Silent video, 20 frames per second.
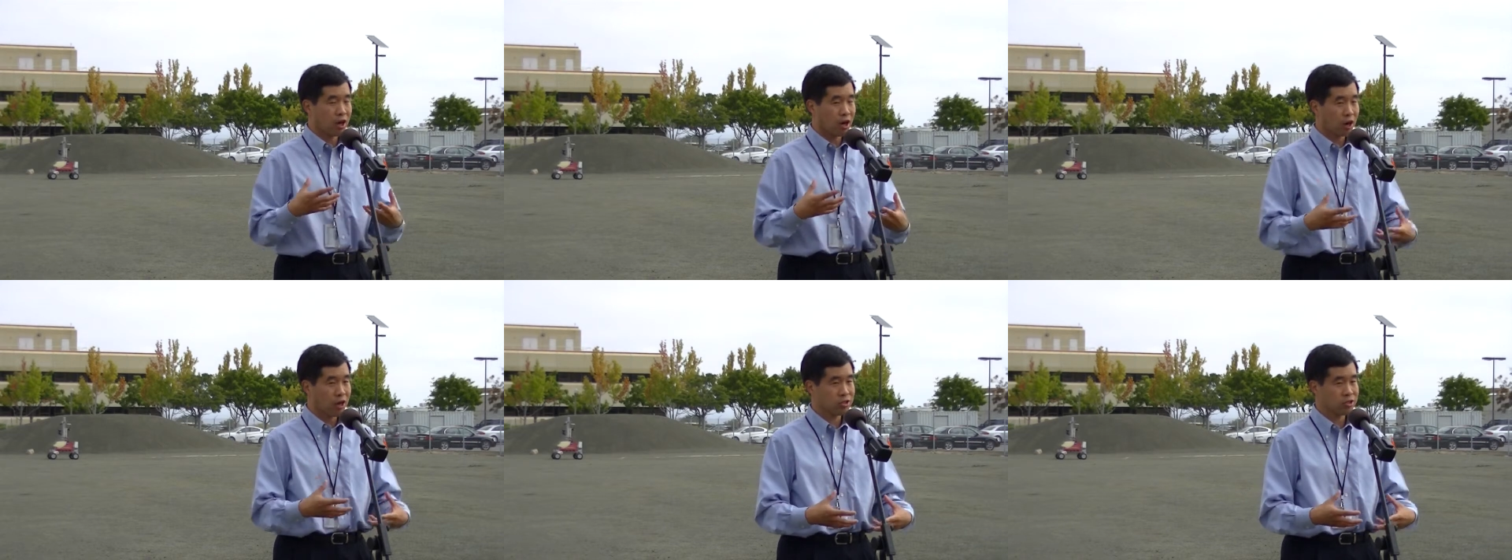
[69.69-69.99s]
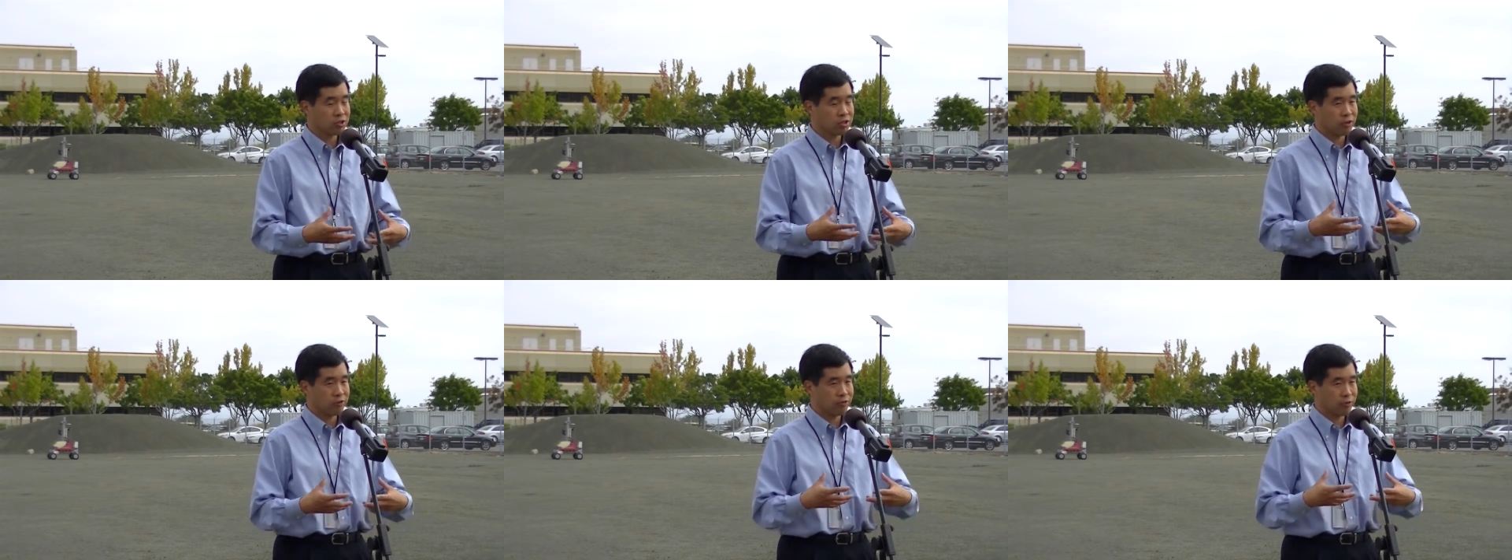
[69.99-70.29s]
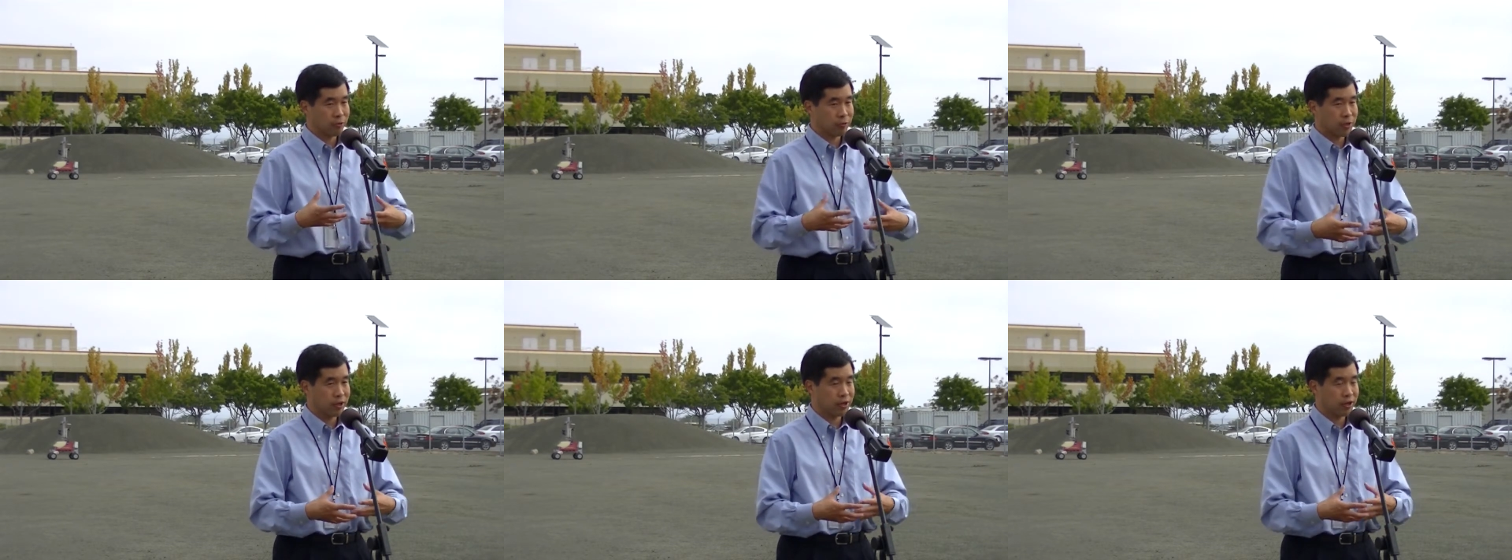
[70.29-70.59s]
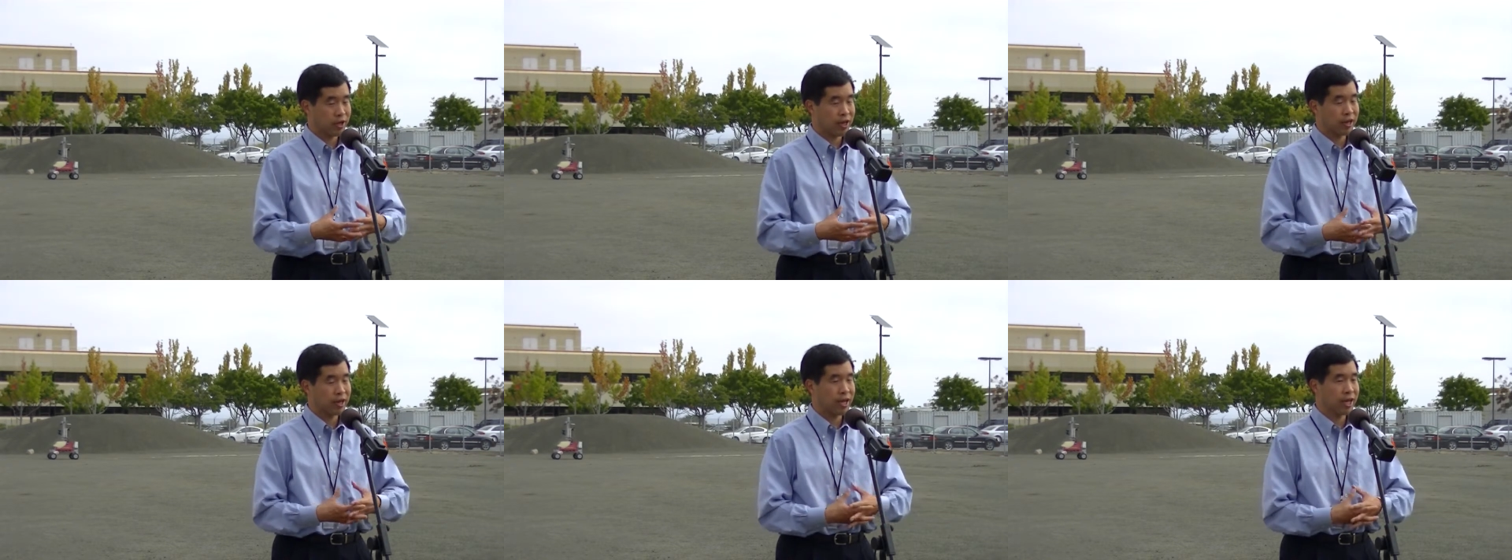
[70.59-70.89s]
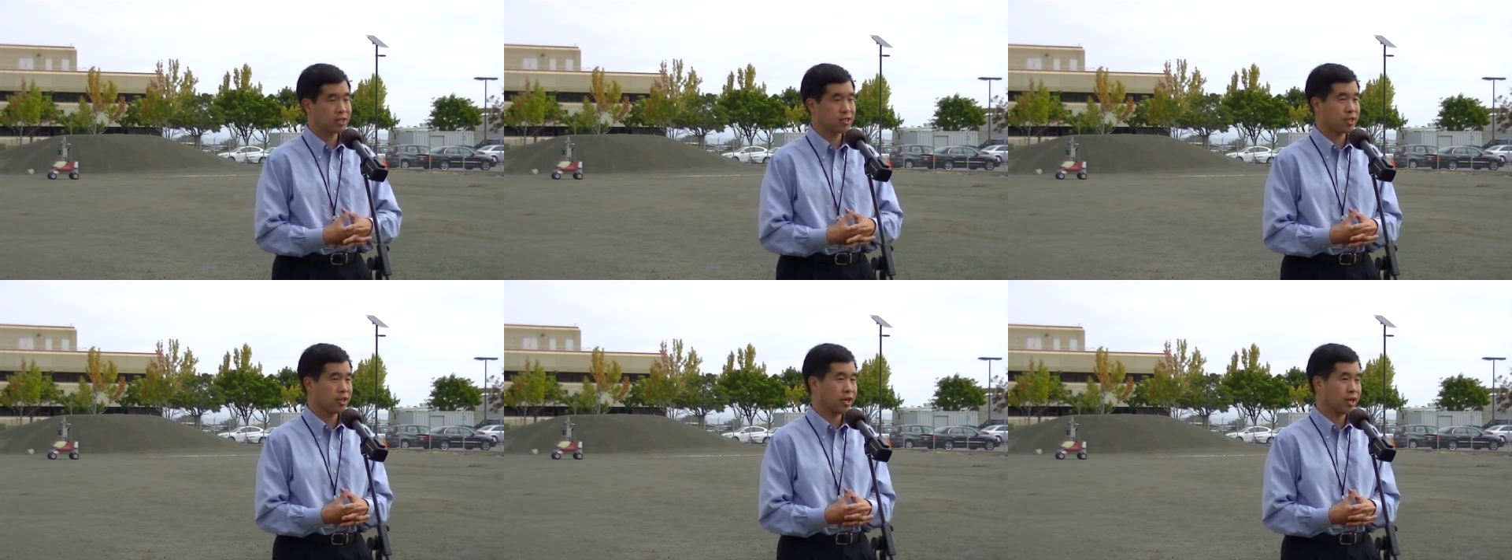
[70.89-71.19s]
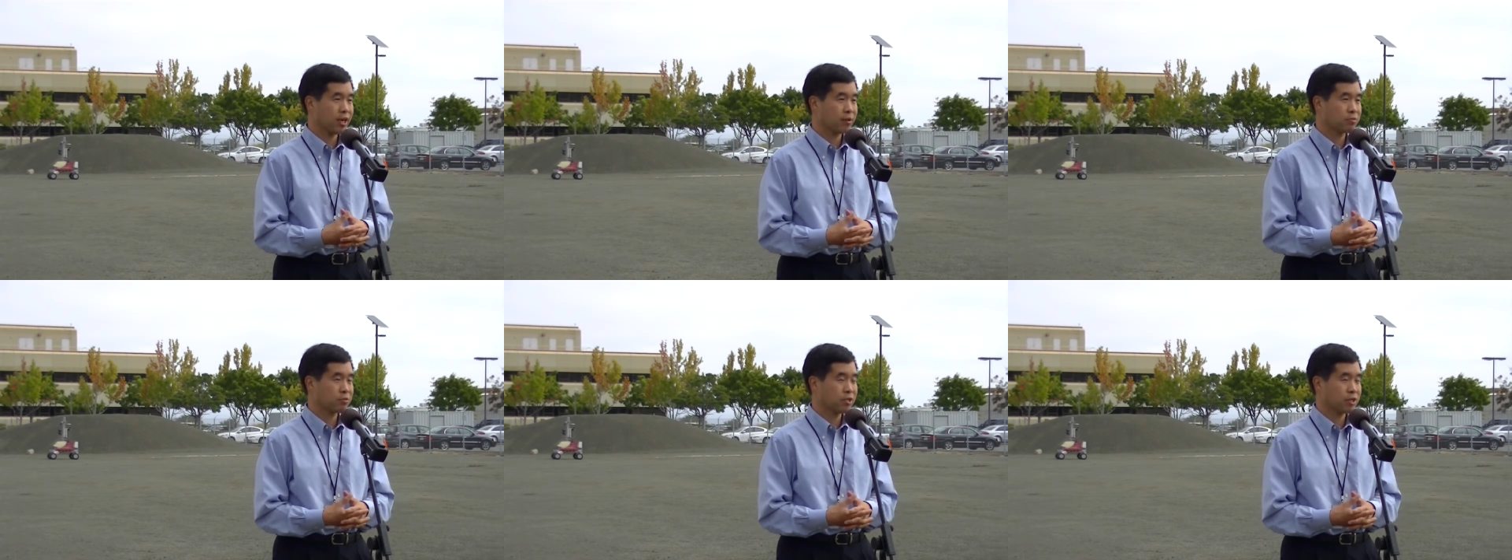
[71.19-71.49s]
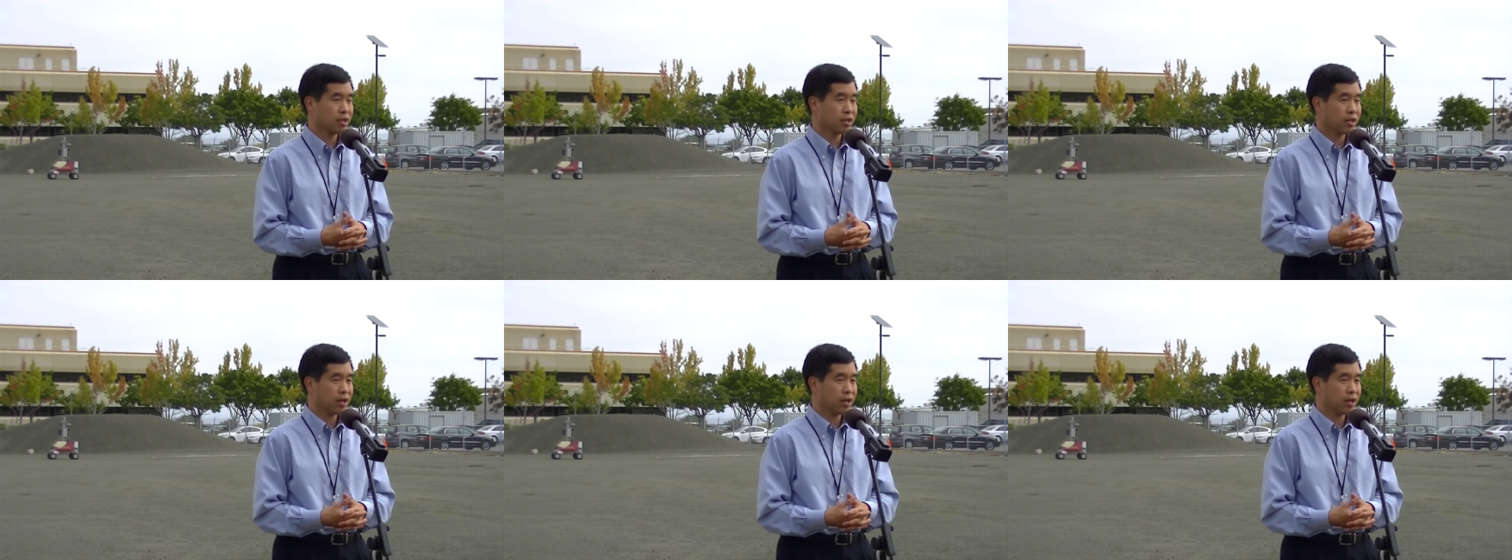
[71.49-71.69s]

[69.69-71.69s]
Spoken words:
also from here at NASA Ames.